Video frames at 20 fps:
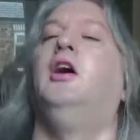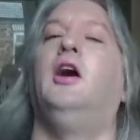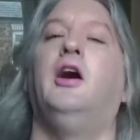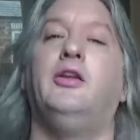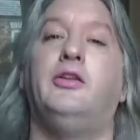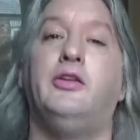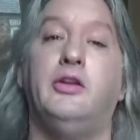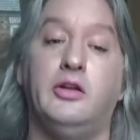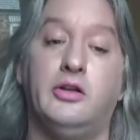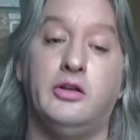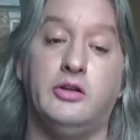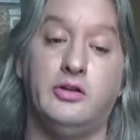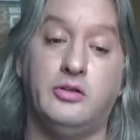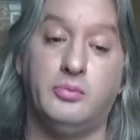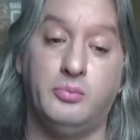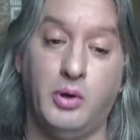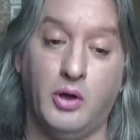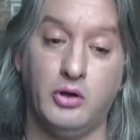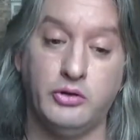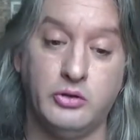I think it
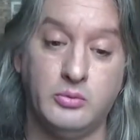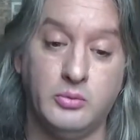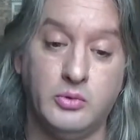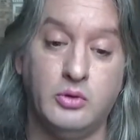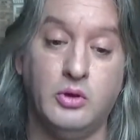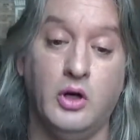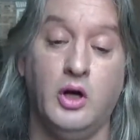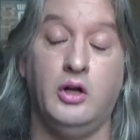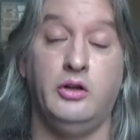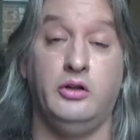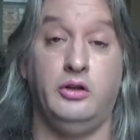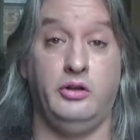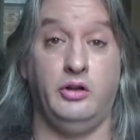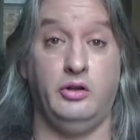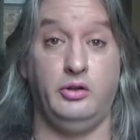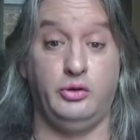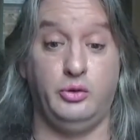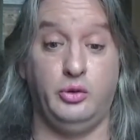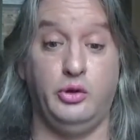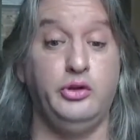is possible that
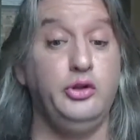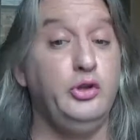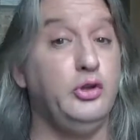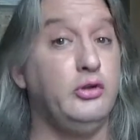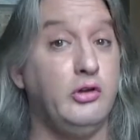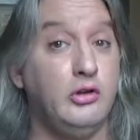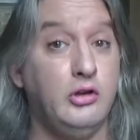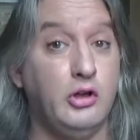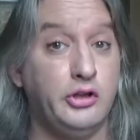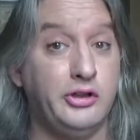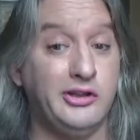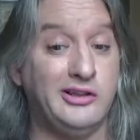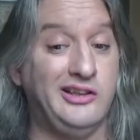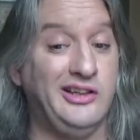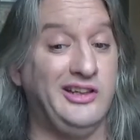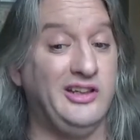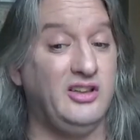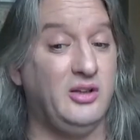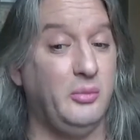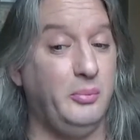those who are
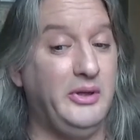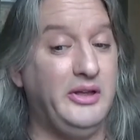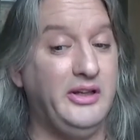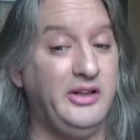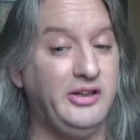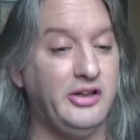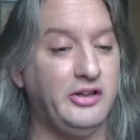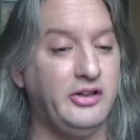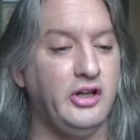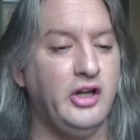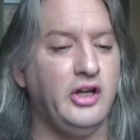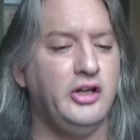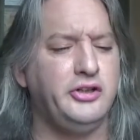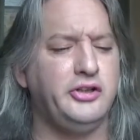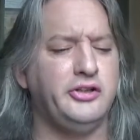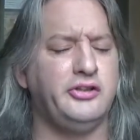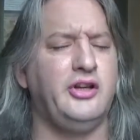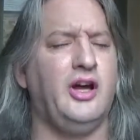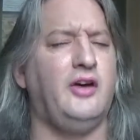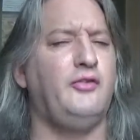neurologically intermediate
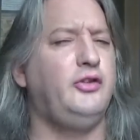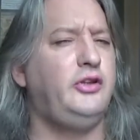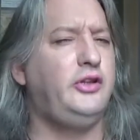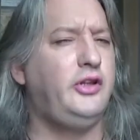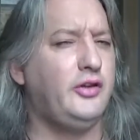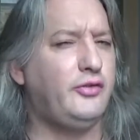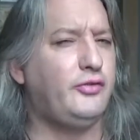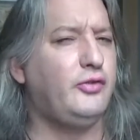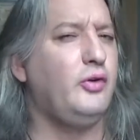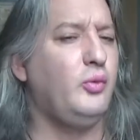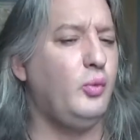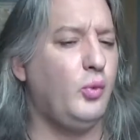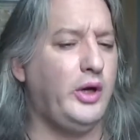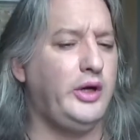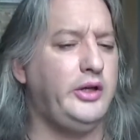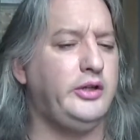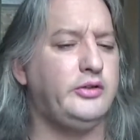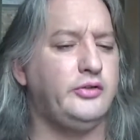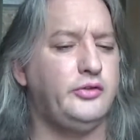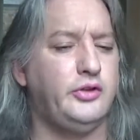just have different
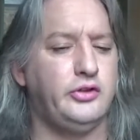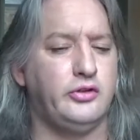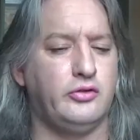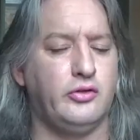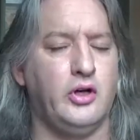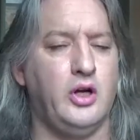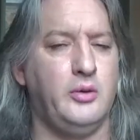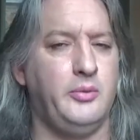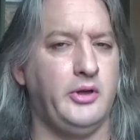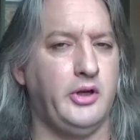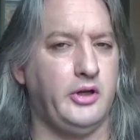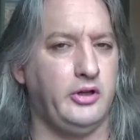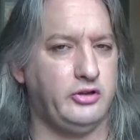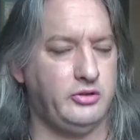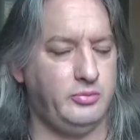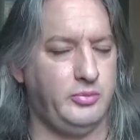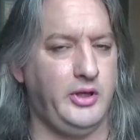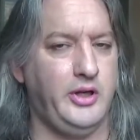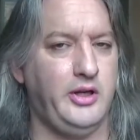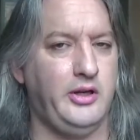ways of describing and
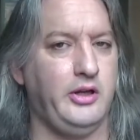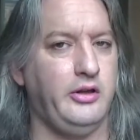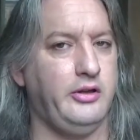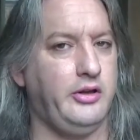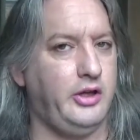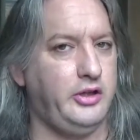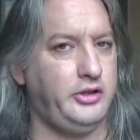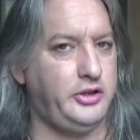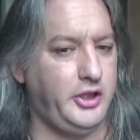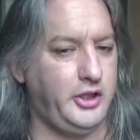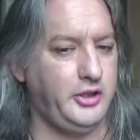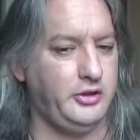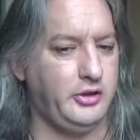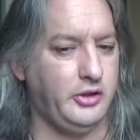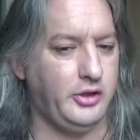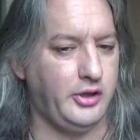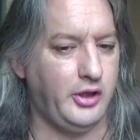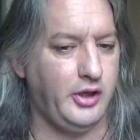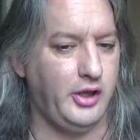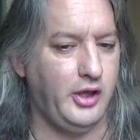explaining their
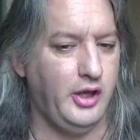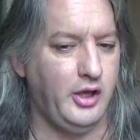gender.